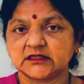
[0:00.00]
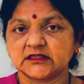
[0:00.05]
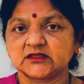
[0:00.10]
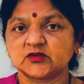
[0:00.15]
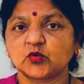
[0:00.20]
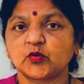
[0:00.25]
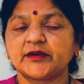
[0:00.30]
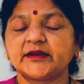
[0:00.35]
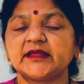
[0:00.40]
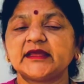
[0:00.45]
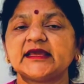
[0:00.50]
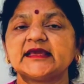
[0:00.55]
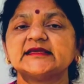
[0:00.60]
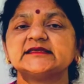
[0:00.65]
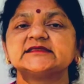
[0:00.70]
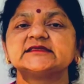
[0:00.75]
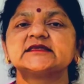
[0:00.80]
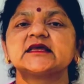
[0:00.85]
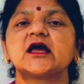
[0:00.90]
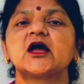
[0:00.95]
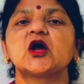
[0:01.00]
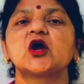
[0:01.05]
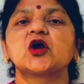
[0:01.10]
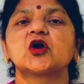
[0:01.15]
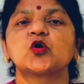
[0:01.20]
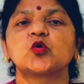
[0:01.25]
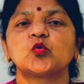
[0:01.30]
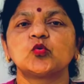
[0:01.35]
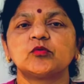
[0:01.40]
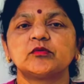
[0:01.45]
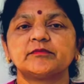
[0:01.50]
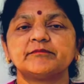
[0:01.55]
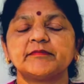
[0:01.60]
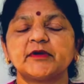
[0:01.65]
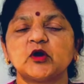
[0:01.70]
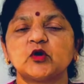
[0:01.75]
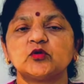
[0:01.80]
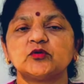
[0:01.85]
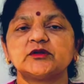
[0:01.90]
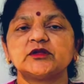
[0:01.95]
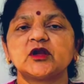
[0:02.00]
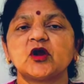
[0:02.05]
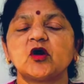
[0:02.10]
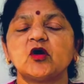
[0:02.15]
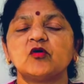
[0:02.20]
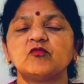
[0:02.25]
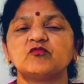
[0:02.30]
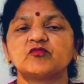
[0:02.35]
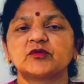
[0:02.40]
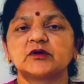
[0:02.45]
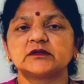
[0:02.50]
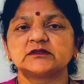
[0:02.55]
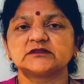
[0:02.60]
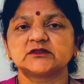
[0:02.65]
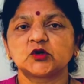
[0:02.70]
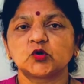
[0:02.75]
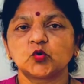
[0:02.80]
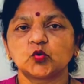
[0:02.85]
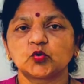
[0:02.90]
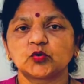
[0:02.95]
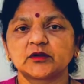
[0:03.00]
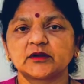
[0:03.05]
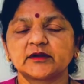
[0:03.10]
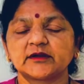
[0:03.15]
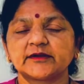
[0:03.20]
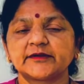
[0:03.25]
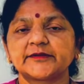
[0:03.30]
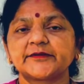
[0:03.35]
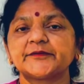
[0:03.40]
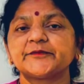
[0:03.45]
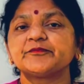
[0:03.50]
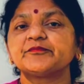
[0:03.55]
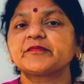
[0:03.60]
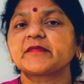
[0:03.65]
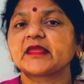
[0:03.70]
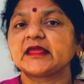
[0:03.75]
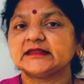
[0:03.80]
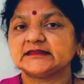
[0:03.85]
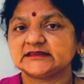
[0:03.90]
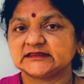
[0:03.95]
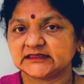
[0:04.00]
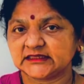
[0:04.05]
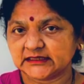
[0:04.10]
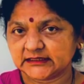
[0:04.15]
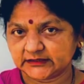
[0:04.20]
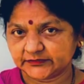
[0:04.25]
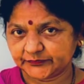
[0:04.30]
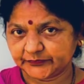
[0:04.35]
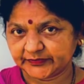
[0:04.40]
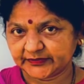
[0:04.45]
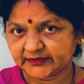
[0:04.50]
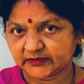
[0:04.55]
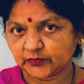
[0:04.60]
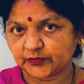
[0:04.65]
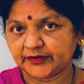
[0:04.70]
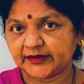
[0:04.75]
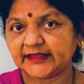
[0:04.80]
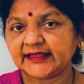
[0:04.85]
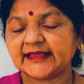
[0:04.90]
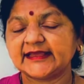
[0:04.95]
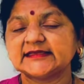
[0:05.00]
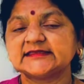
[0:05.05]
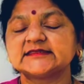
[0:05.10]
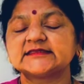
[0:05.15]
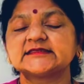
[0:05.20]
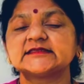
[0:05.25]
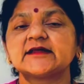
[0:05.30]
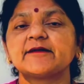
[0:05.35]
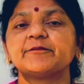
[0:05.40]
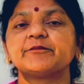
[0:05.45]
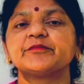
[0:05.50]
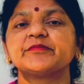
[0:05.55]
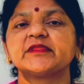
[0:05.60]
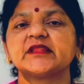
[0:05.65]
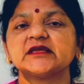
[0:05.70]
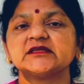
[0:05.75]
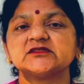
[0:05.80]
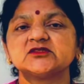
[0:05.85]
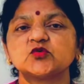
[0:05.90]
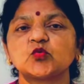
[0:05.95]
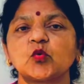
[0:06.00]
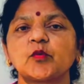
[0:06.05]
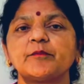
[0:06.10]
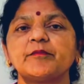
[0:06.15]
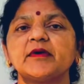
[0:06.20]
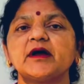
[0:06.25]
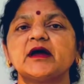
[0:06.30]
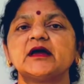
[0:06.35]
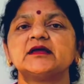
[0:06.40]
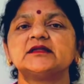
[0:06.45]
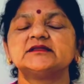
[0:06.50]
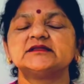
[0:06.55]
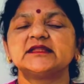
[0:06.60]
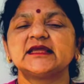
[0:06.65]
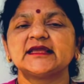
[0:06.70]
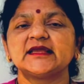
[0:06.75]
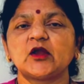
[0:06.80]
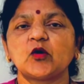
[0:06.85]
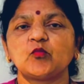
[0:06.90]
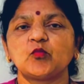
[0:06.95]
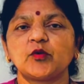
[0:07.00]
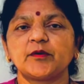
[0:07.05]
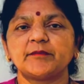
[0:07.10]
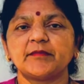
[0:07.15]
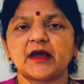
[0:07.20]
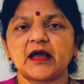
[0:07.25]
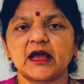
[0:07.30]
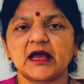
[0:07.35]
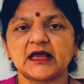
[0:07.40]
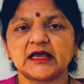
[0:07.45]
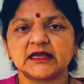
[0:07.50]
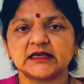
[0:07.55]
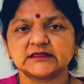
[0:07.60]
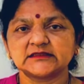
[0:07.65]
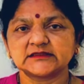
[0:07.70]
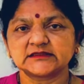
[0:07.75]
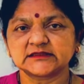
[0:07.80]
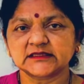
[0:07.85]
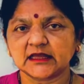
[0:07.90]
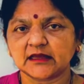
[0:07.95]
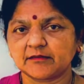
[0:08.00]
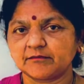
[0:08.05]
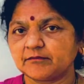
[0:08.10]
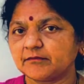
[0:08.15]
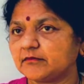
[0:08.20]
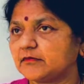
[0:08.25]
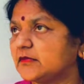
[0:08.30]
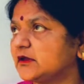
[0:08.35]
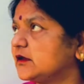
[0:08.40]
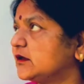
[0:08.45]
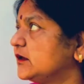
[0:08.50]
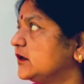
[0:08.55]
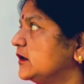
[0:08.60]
story is the story about Kurk. And the third story is From Tea from Assam.